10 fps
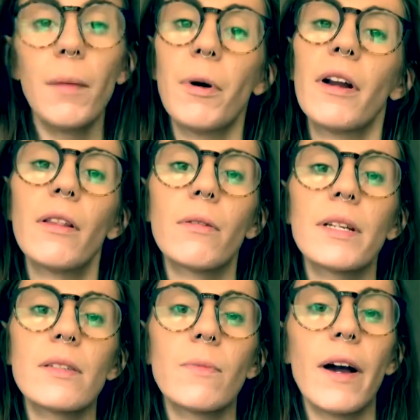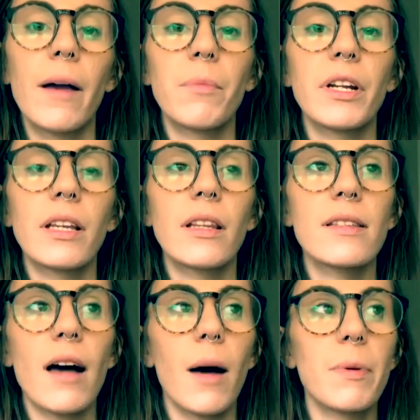And part of the reason why I'm bringing
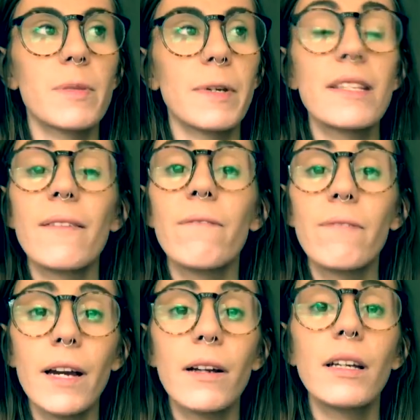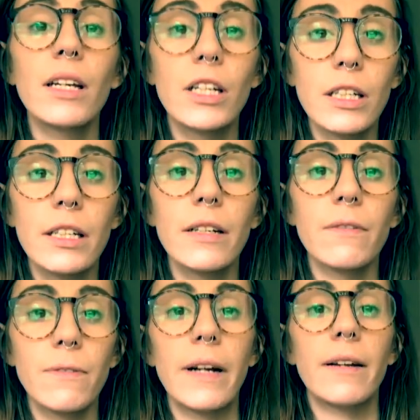this up is because a very good
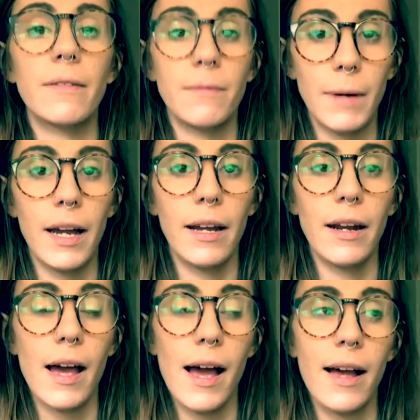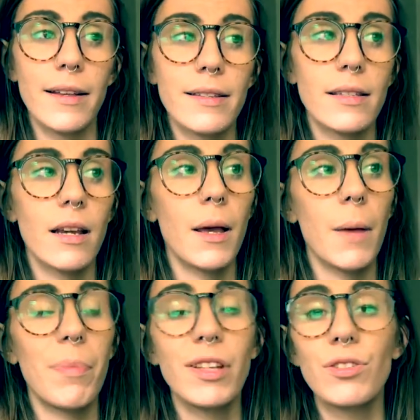friend of mine has
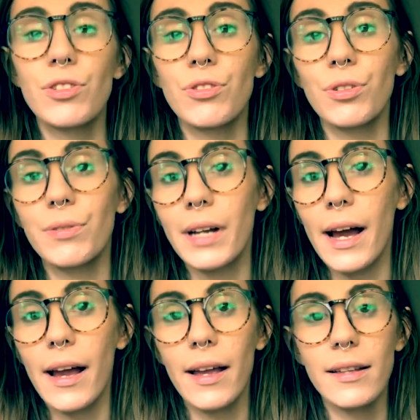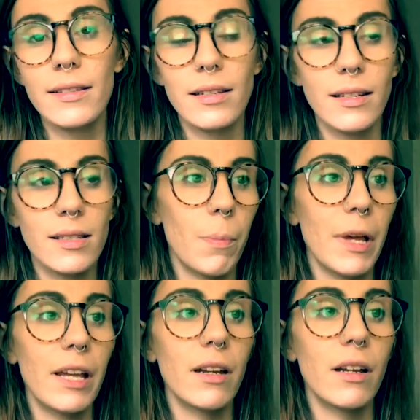been scrutinized. He's
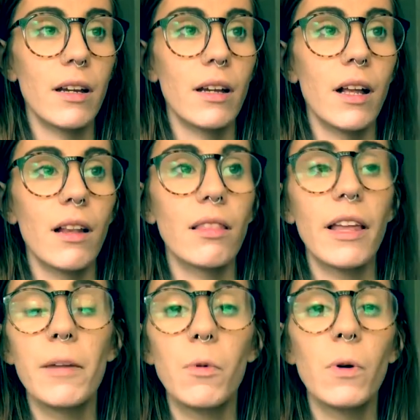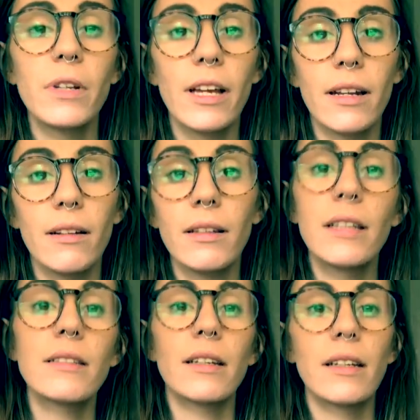been labeled an
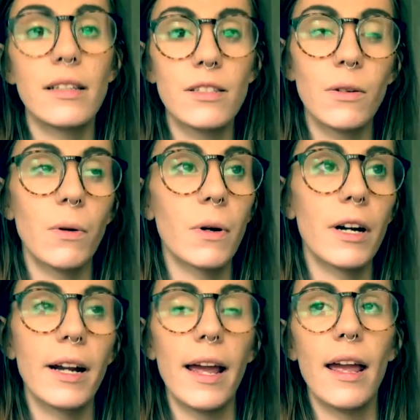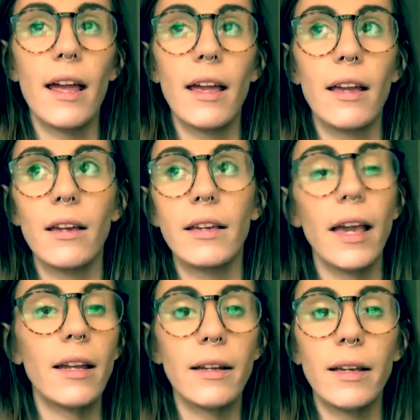elitist or a
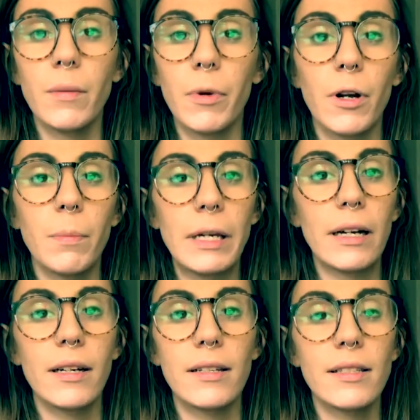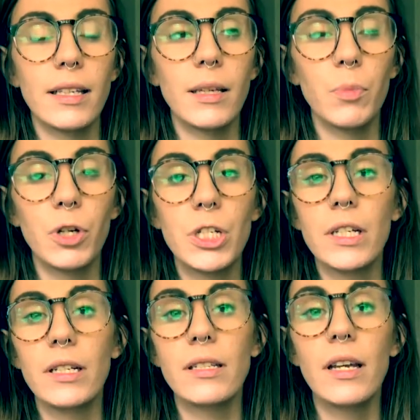gatekeeper because he
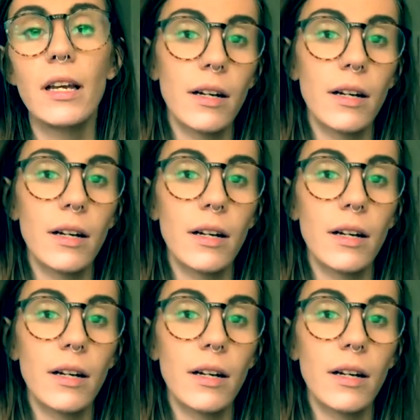pushes